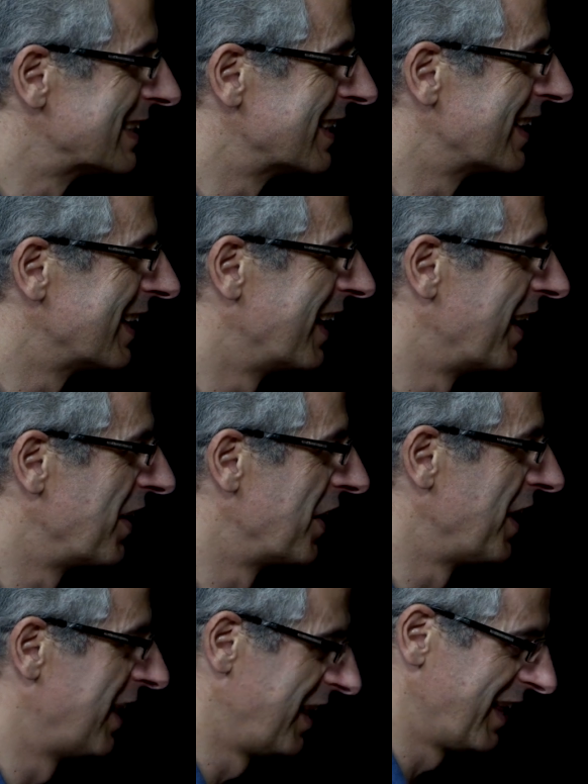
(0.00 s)
about the whole
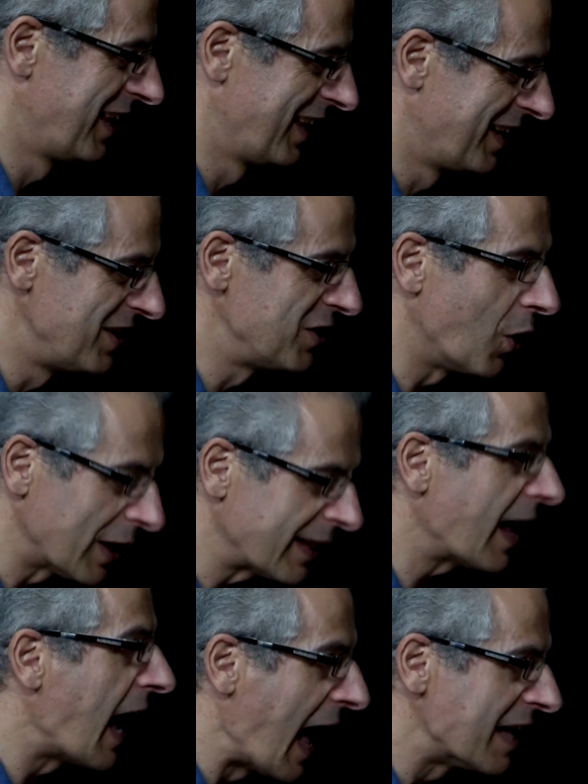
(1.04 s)
world and stuff. Not
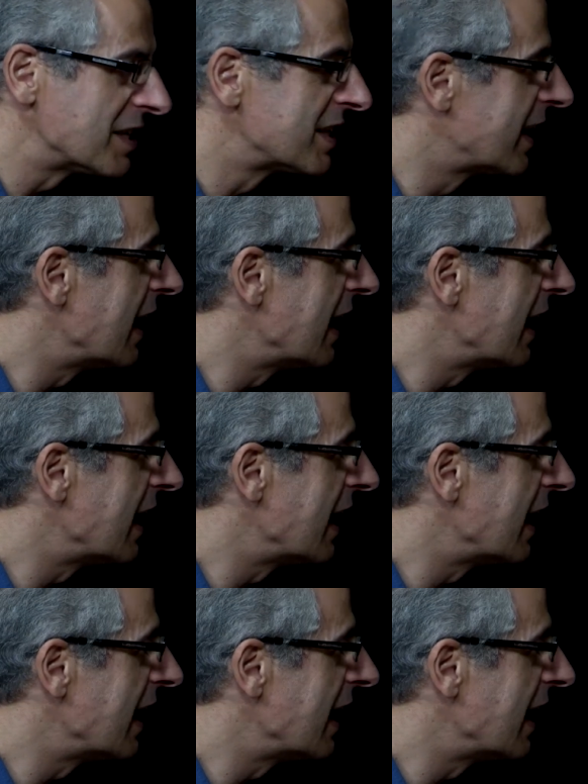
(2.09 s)
that.